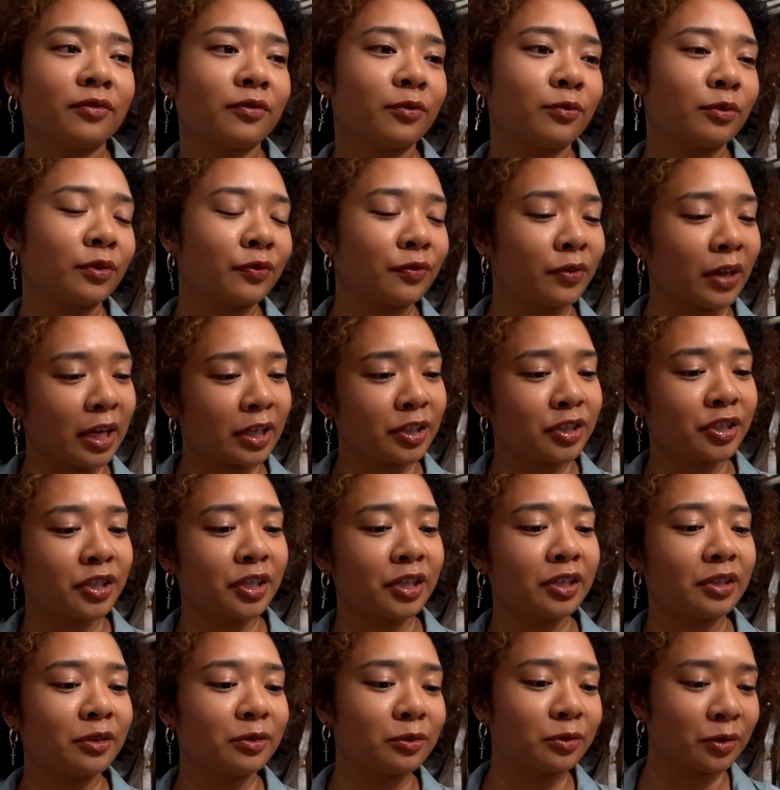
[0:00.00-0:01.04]

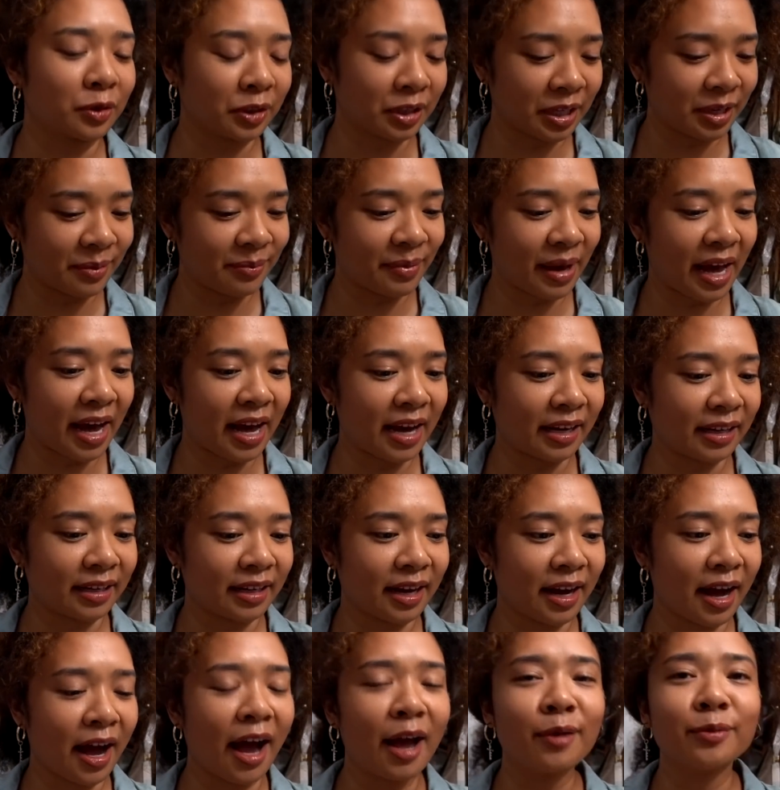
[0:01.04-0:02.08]
reflection, looking back,
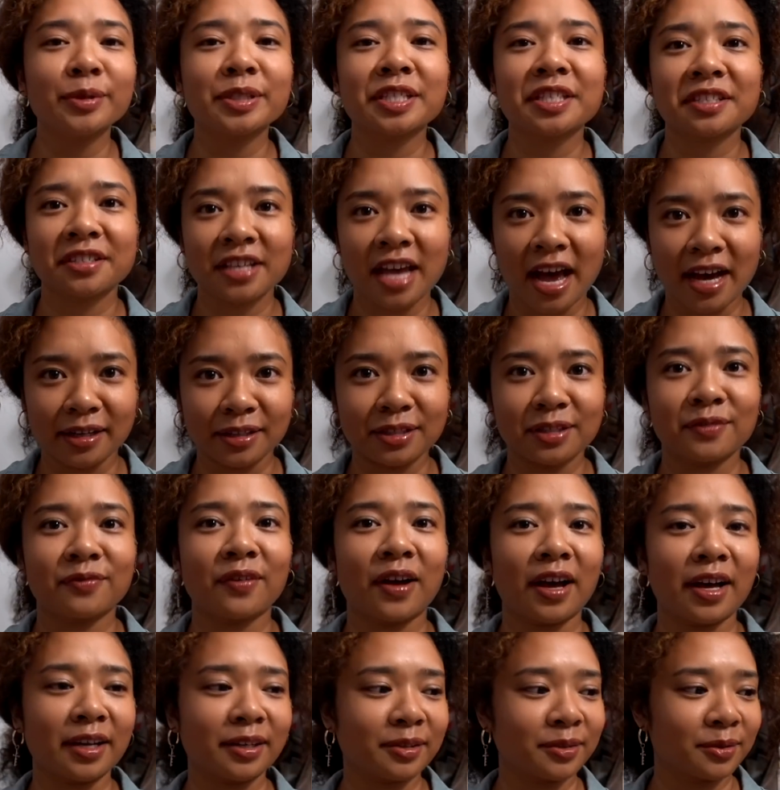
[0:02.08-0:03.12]
I was
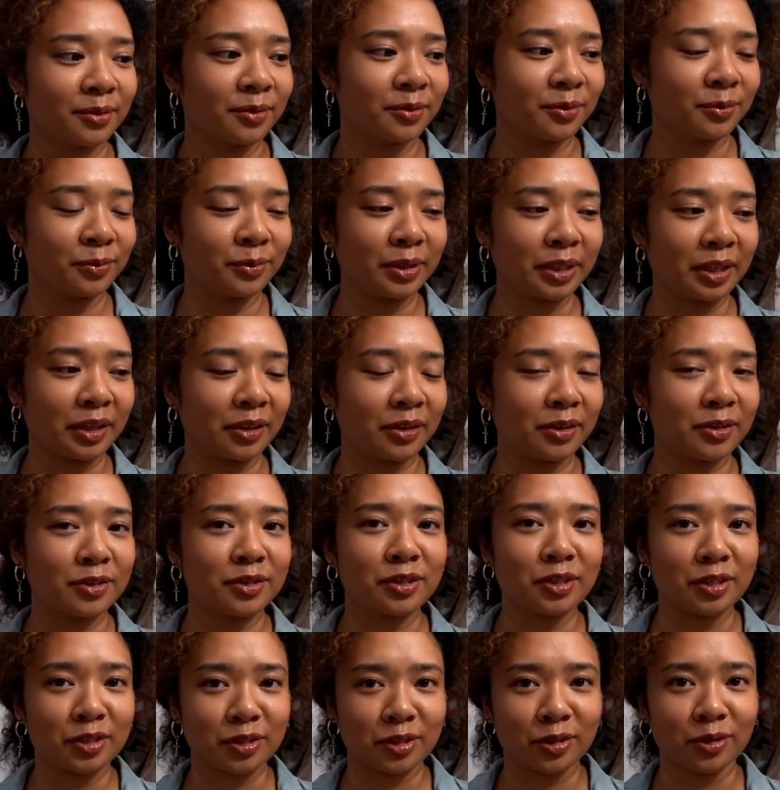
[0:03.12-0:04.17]
satisfied with the
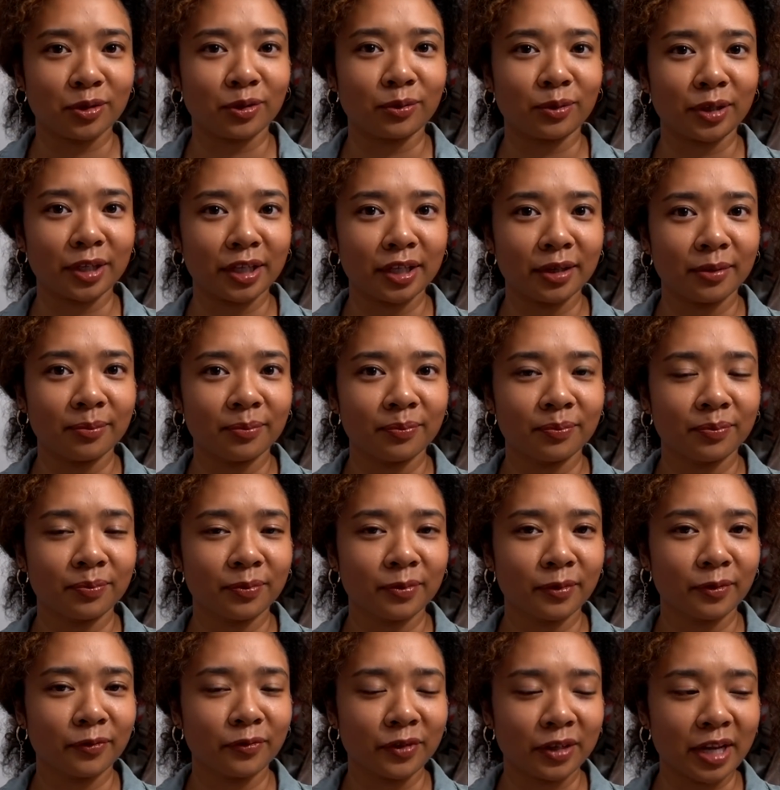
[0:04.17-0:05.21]
season 3
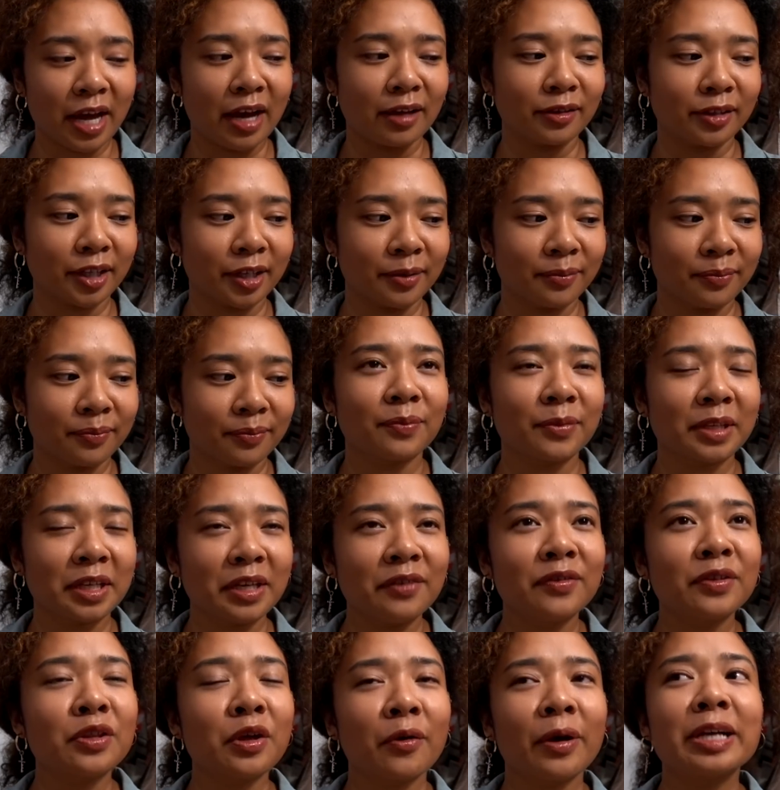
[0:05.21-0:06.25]
finale.
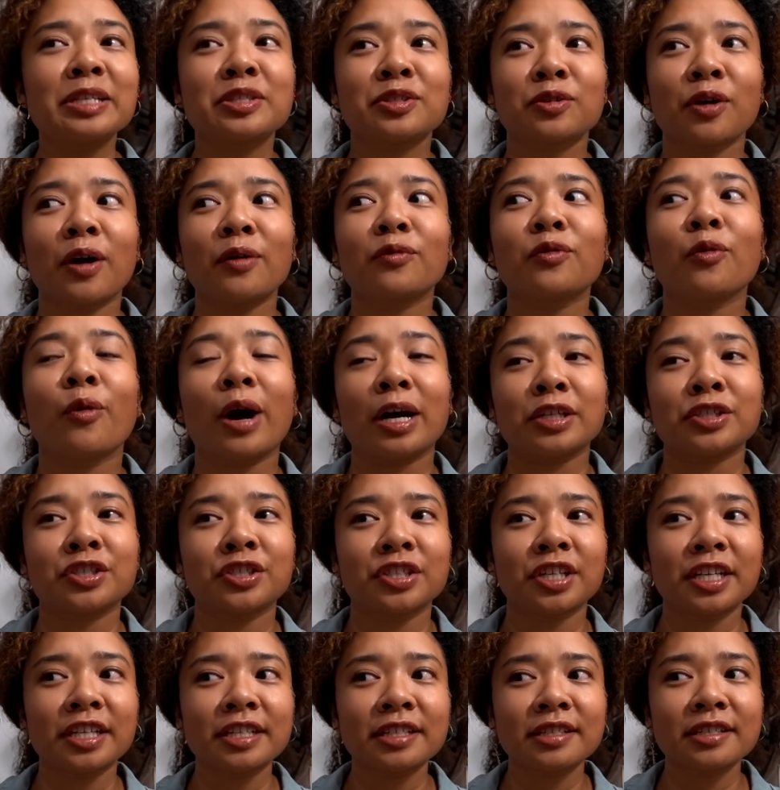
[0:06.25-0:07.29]
Even though I still have
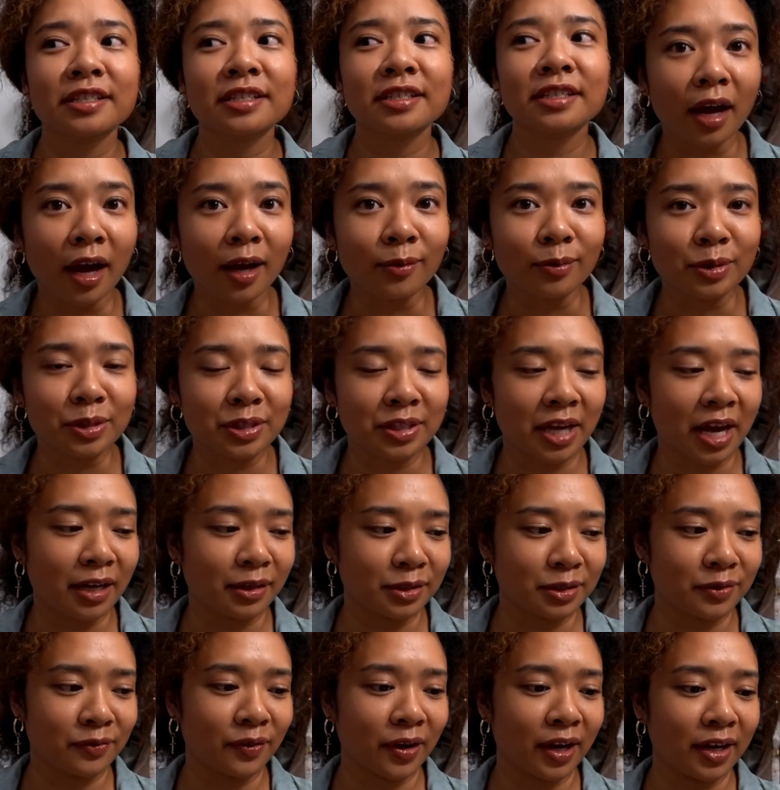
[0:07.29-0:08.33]
questions, I was
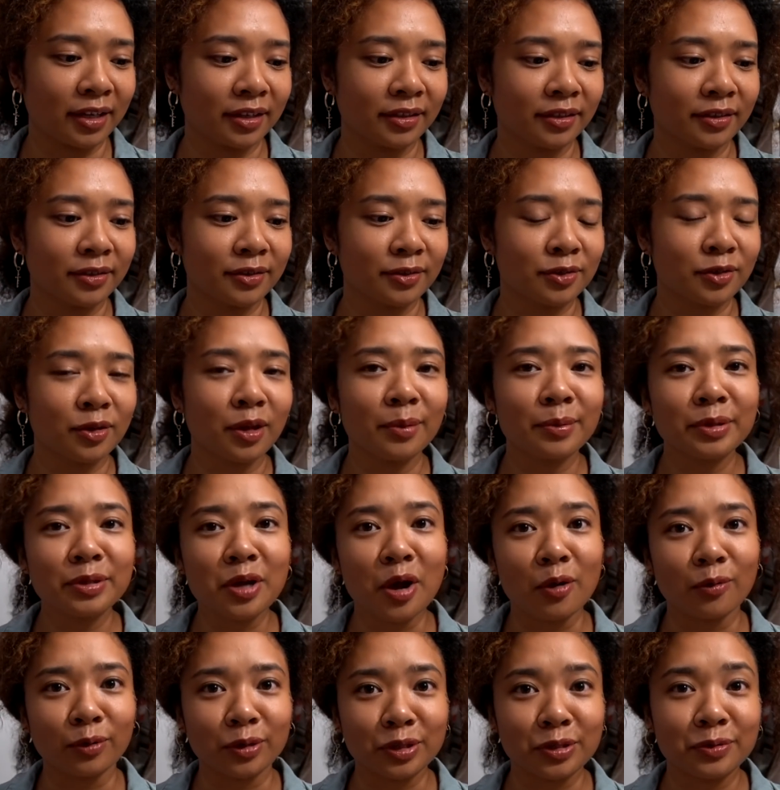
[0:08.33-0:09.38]
satisfied. So let me
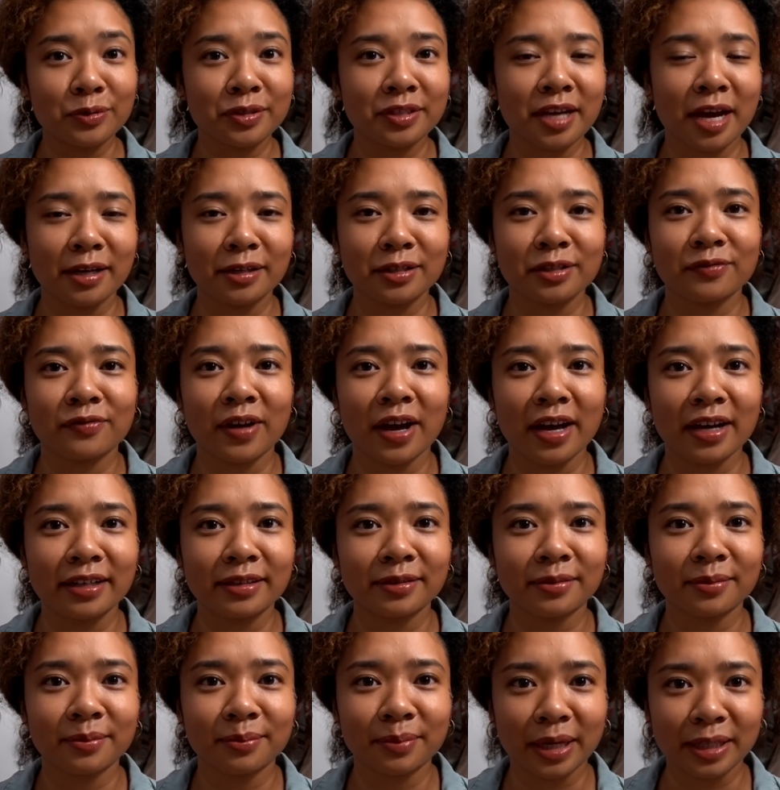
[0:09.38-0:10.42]
know, were you
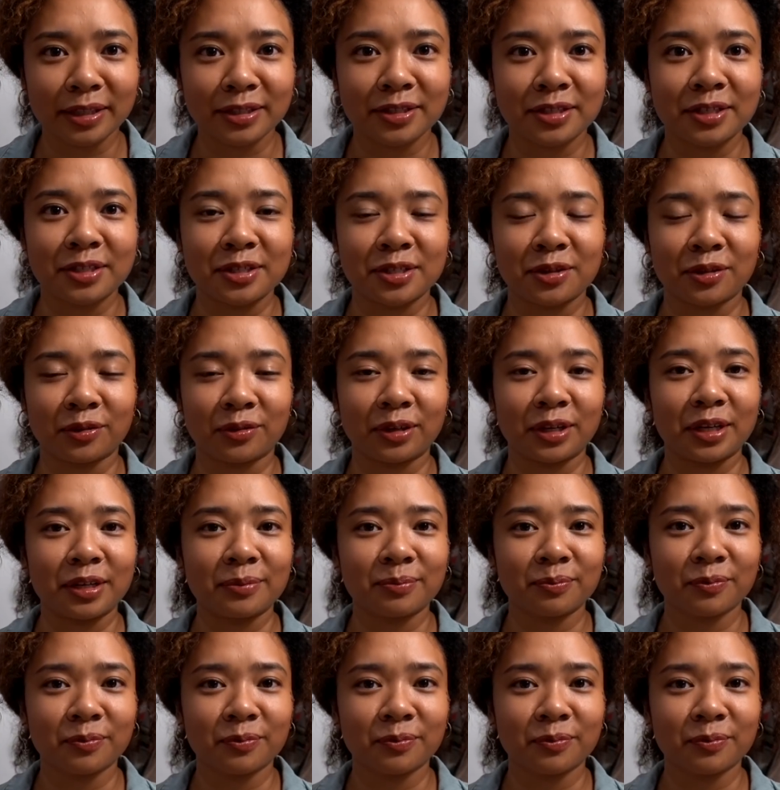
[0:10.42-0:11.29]
satisfied by the season 3